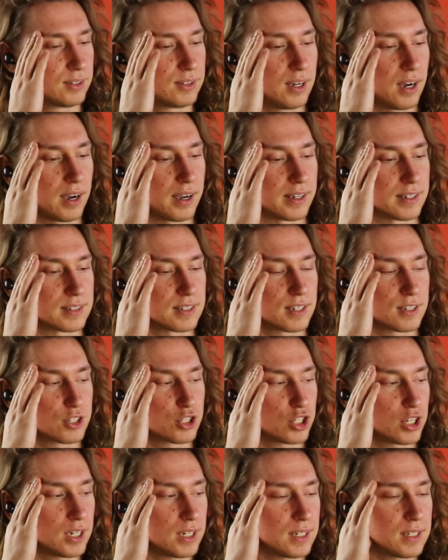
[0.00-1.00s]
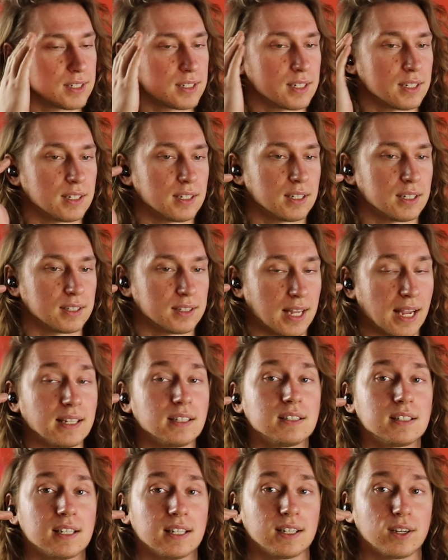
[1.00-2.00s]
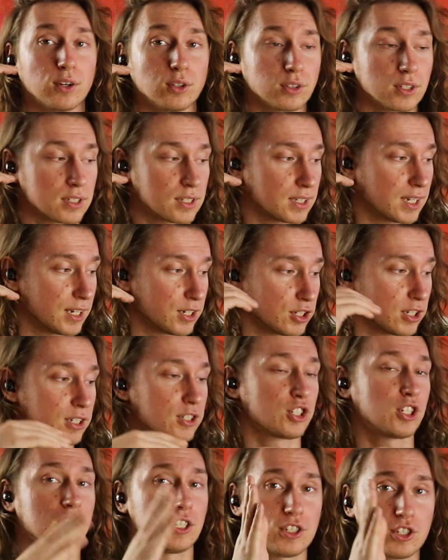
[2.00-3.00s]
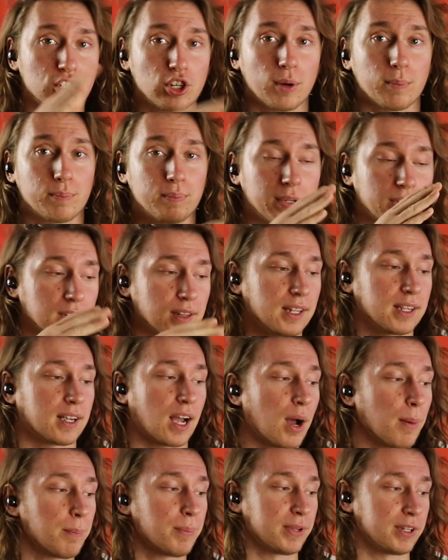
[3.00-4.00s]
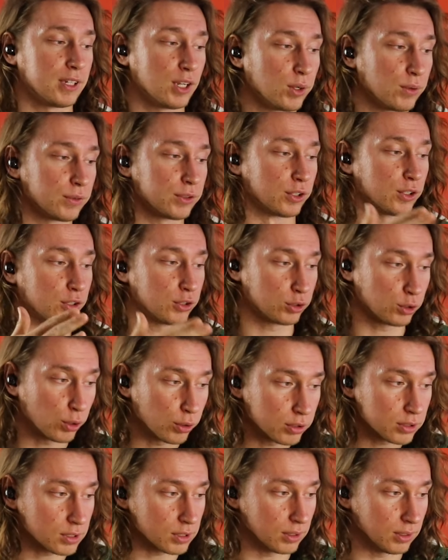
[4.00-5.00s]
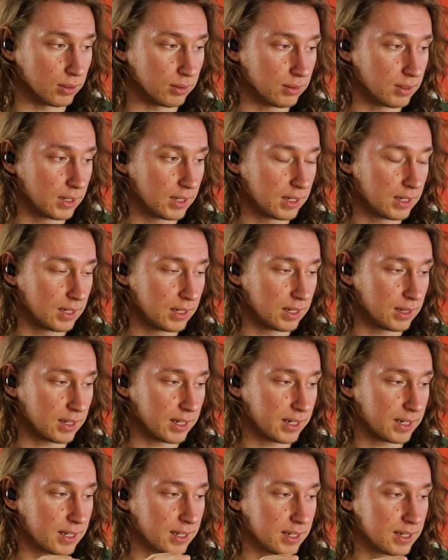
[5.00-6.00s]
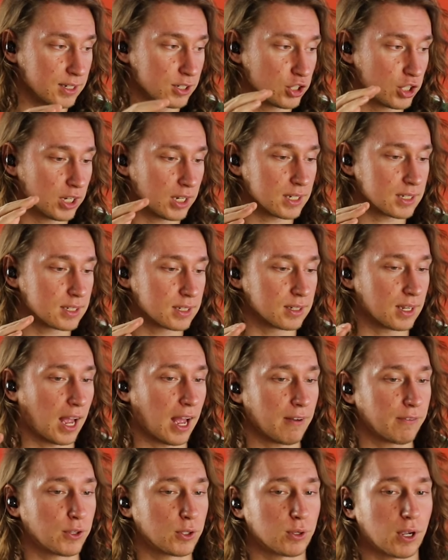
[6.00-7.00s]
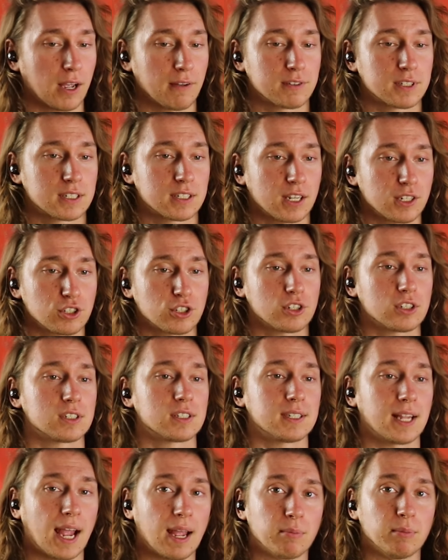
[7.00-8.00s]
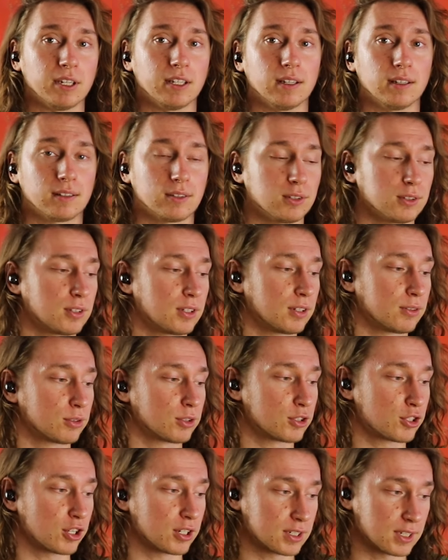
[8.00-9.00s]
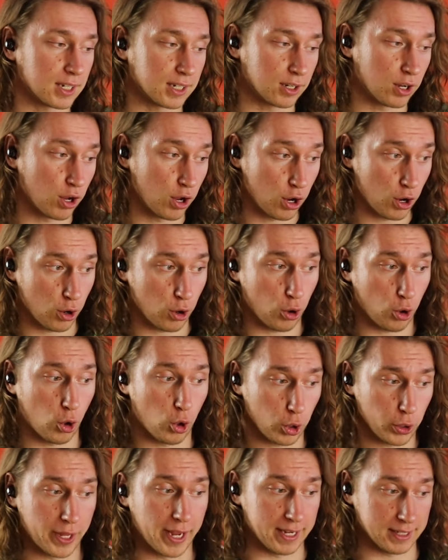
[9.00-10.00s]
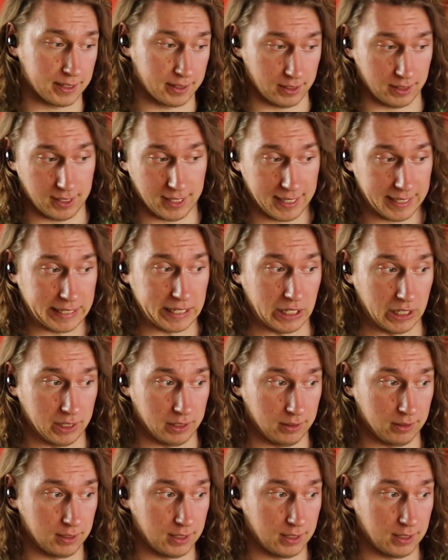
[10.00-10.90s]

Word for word: guys, she's dancing on the stage, like she's jumping like up and down with her torso. Like she has have to have such a stamina to, to just like hold that together.